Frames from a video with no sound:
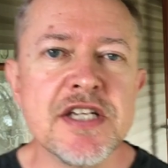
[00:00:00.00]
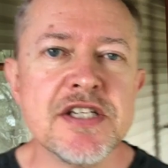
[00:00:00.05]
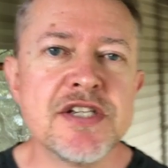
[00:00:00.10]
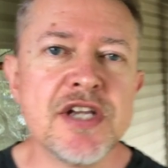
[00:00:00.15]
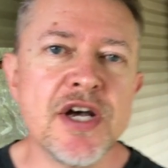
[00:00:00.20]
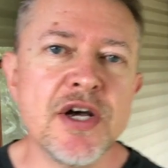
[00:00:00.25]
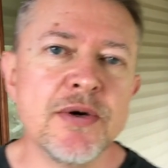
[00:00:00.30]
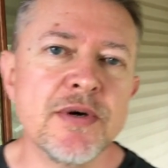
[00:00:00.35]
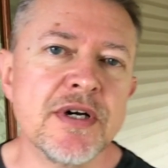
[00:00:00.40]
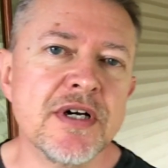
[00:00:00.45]

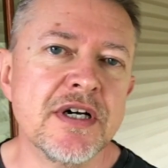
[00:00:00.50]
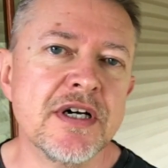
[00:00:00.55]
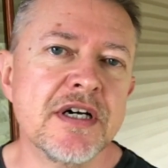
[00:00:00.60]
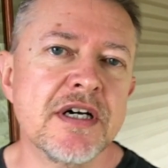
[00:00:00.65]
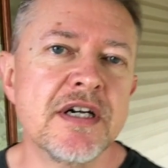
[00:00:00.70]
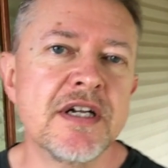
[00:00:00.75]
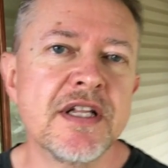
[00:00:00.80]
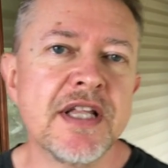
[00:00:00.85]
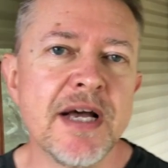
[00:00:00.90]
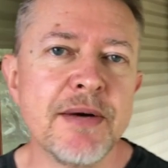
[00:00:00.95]

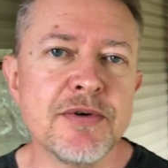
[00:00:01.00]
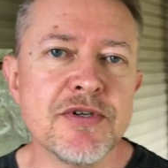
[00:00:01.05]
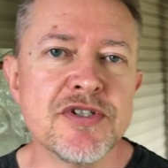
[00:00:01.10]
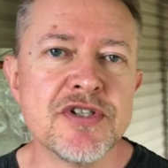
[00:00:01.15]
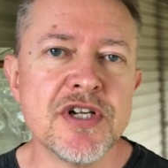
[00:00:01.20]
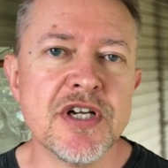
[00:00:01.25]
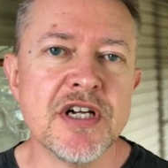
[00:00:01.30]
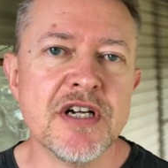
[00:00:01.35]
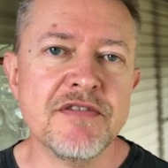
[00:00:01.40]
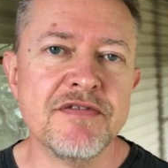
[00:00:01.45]
So that was
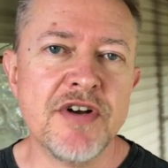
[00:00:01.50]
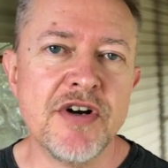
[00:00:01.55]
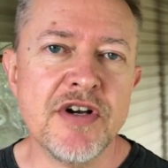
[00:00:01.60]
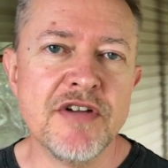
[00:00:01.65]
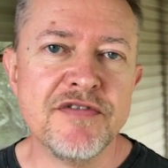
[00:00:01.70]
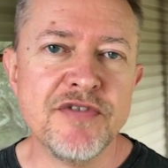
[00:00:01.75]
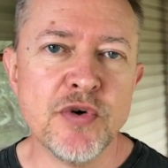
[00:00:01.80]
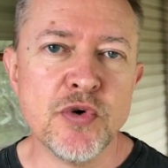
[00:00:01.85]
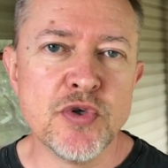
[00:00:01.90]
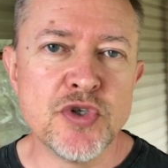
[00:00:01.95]

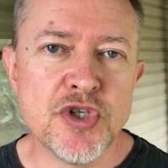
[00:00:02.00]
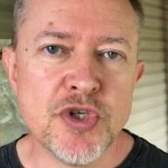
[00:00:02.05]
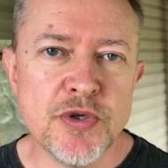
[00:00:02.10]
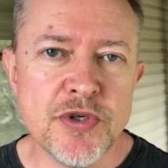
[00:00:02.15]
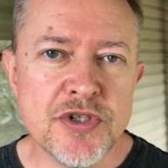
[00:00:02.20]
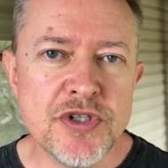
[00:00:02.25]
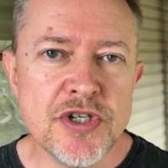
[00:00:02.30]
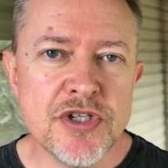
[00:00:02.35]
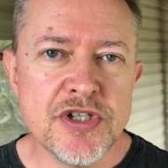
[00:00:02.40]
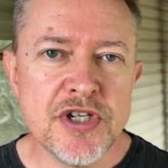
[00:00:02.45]
very
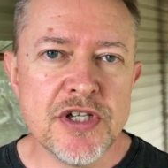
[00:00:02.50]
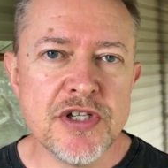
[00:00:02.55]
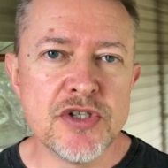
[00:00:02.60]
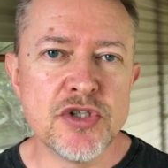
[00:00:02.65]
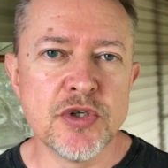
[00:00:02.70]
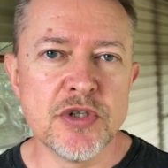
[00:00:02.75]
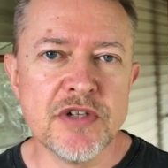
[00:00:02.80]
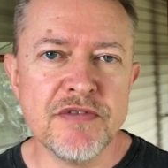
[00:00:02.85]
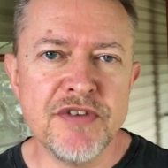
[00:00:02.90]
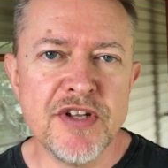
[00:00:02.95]
fortuitous and
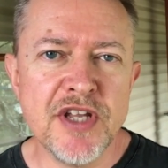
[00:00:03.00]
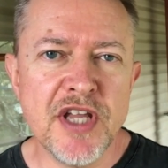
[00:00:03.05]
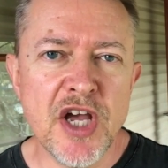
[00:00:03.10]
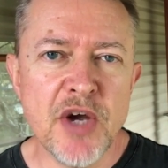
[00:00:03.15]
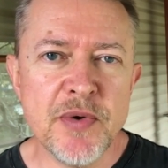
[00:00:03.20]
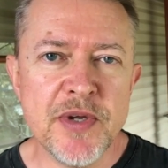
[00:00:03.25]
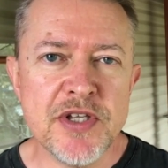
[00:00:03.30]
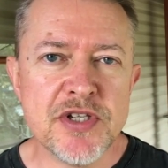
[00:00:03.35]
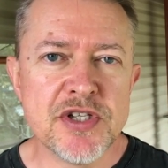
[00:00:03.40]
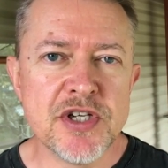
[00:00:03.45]
took the
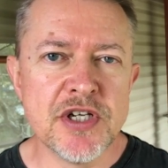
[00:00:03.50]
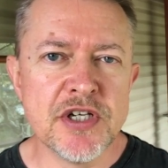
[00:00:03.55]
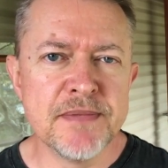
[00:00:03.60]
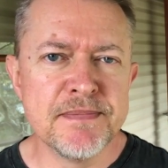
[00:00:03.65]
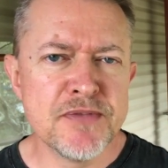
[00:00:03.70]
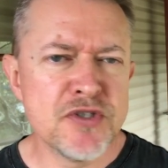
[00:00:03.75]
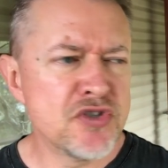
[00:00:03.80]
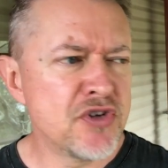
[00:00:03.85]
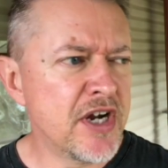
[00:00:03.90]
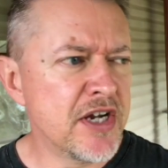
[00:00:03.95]
video into
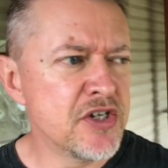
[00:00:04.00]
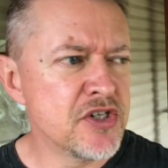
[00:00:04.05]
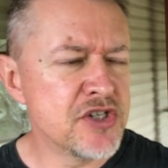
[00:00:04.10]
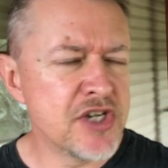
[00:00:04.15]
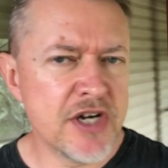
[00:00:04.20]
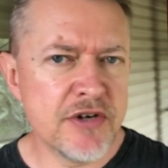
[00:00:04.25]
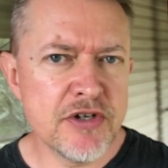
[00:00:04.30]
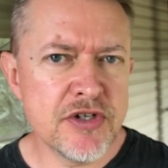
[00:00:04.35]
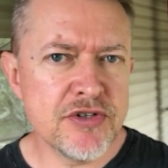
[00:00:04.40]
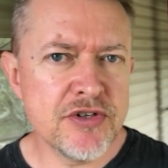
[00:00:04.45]
strange
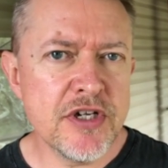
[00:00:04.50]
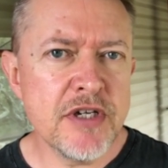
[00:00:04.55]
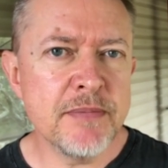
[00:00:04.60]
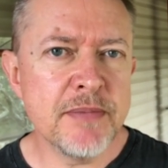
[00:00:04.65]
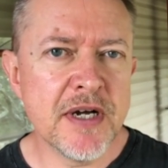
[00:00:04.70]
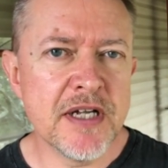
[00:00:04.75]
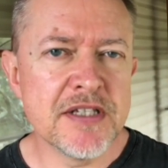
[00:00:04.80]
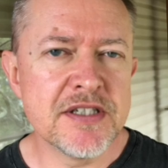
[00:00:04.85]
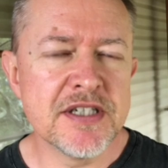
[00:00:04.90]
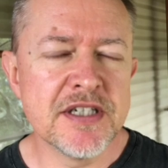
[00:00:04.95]
territory,
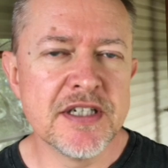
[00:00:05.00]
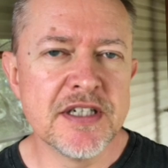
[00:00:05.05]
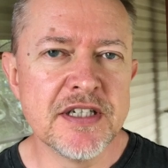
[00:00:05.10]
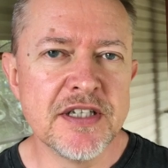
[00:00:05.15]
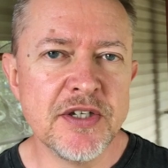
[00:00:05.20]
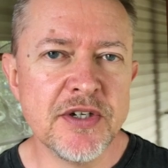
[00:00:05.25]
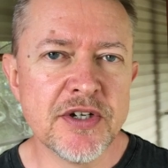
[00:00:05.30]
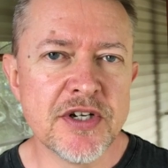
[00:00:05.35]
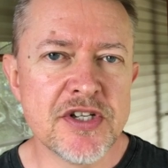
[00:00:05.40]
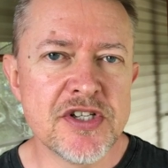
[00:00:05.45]
but
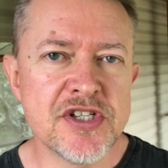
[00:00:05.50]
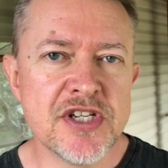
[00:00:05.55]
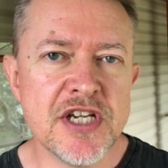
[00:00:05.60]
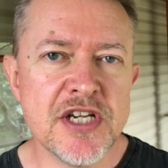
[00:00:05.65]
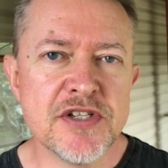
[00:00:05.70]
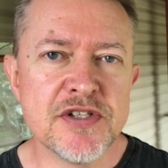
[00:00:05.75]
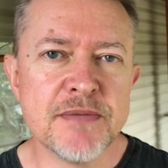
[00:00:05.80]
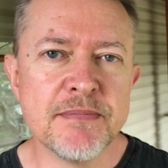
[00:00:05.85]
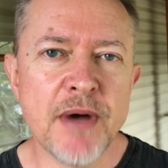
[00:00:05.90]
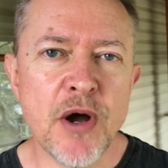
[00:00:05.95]
you've got to
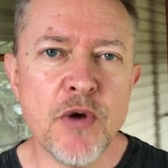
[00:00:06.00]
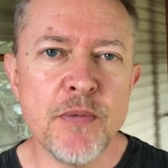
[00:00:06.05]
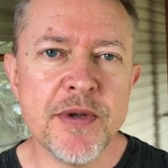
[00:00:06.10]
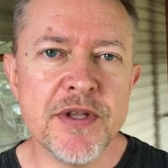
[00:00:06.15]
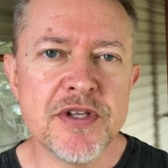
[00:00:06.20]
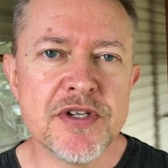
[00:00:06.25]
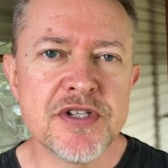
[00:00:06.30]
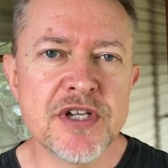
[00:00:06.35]
seize the moment.